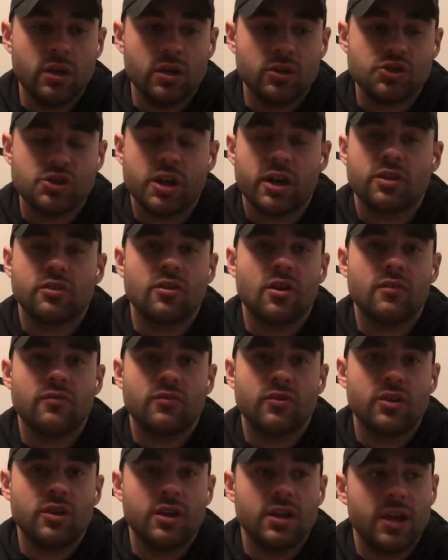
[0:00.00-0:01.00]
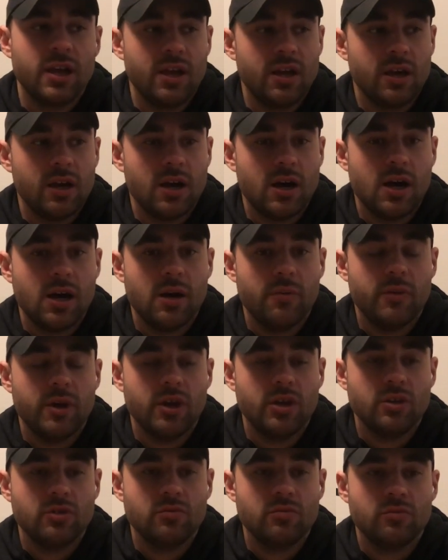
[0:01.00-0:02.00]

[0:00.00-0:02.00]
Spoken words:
checked off for the day, and